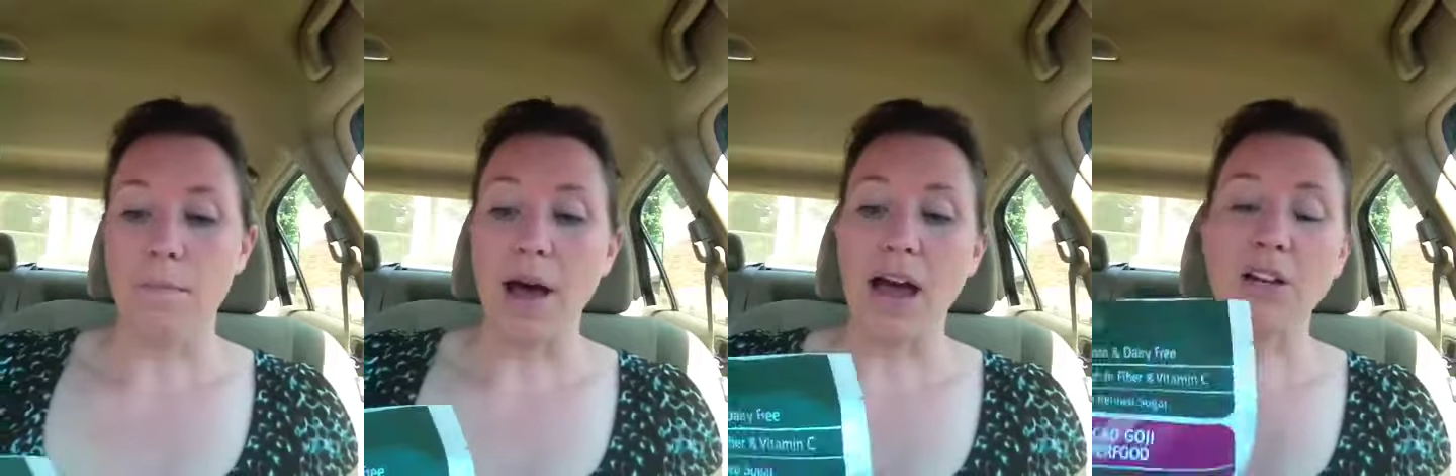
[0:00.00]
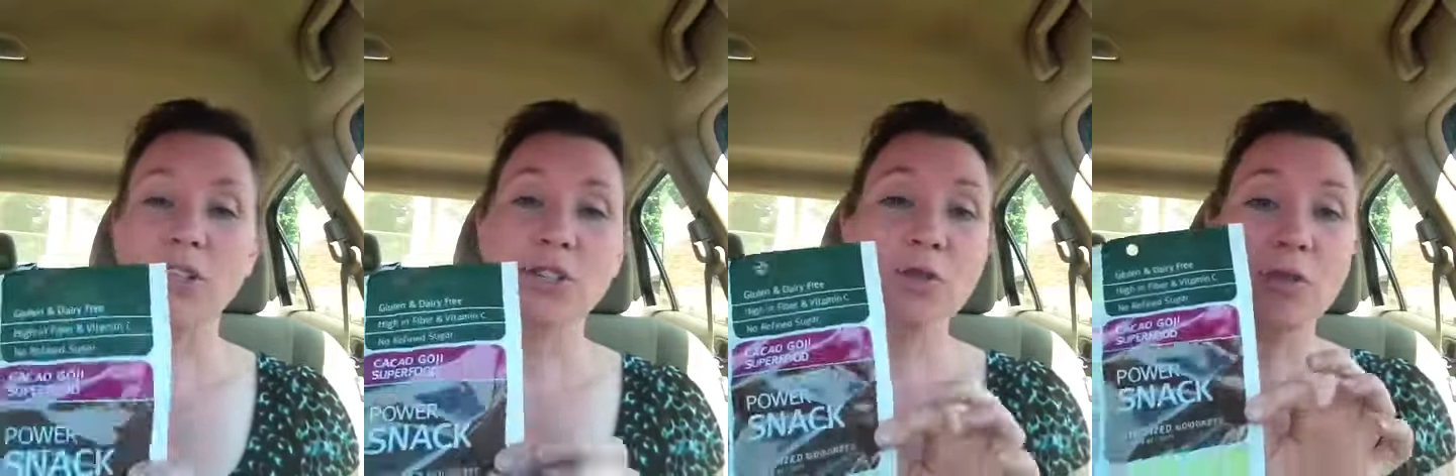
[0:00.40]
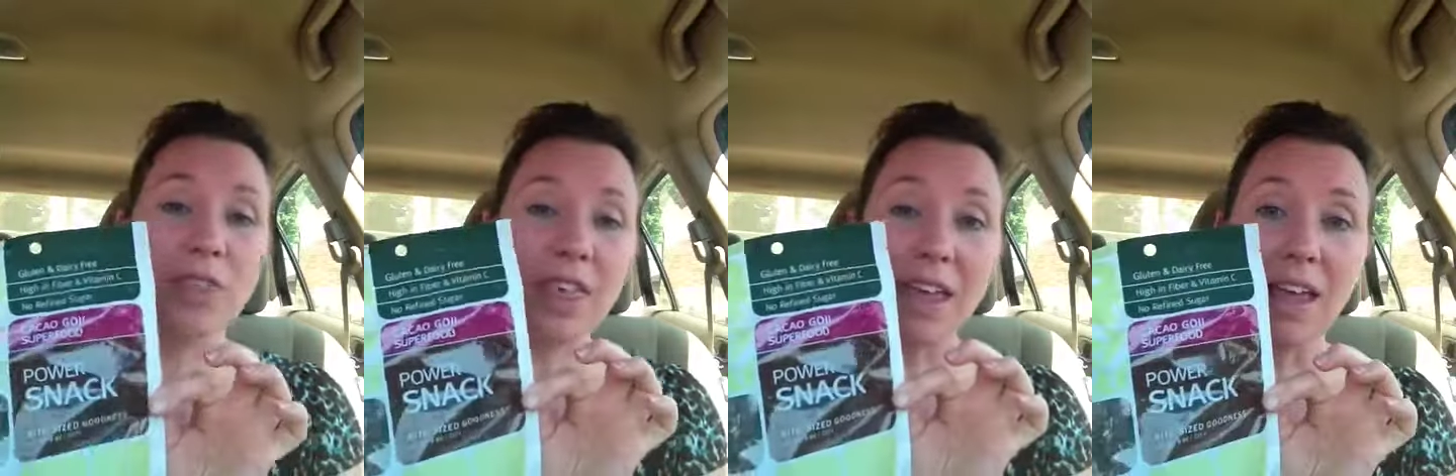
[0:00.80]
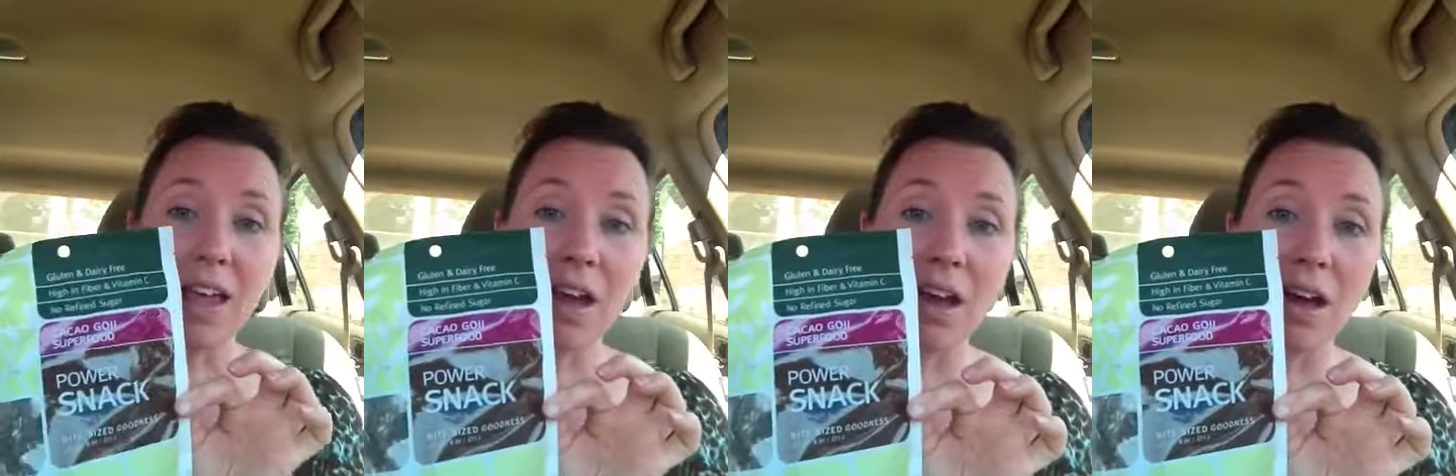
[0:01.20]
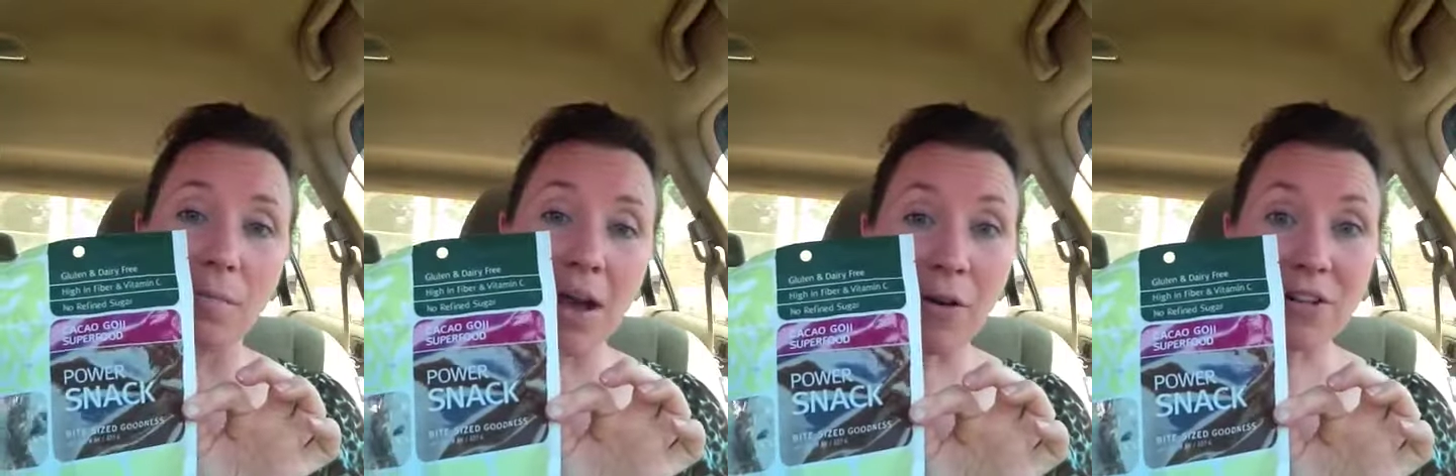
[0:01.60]
Back to the
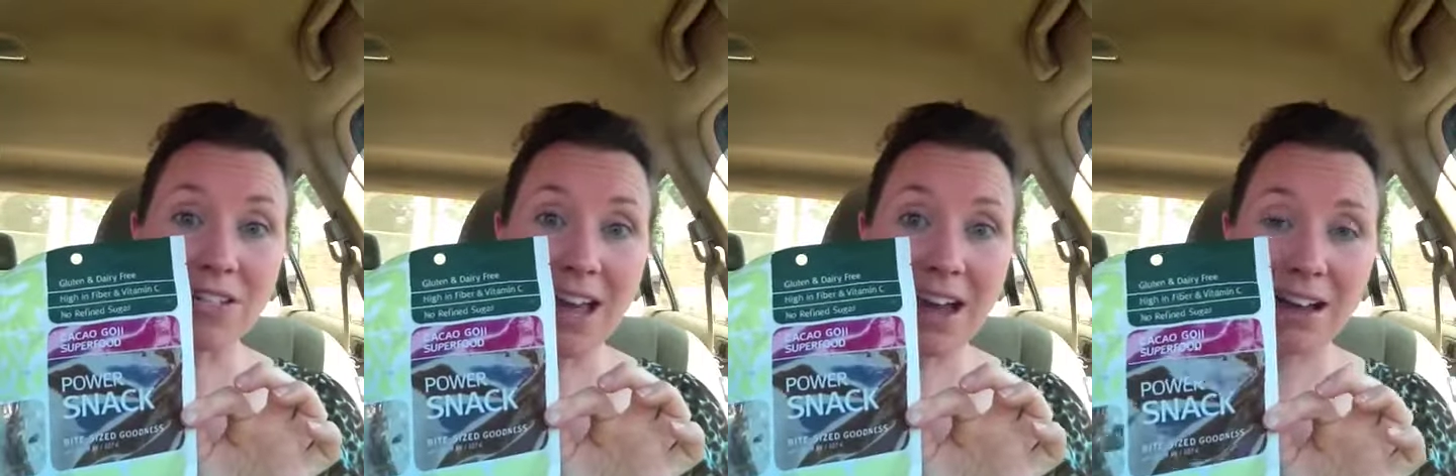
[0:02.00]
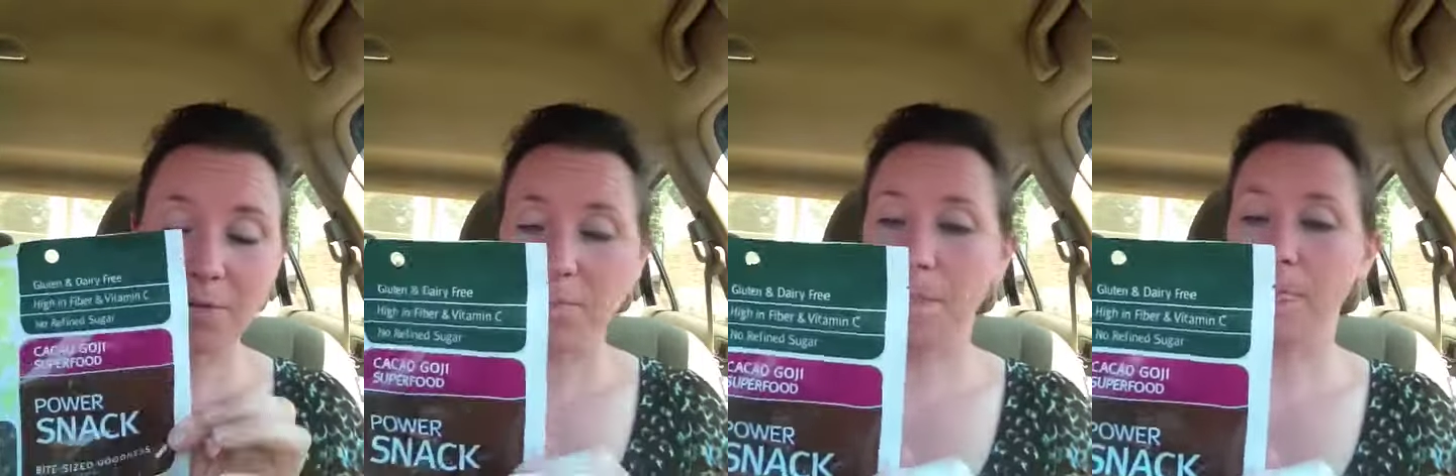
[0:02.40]
power snack.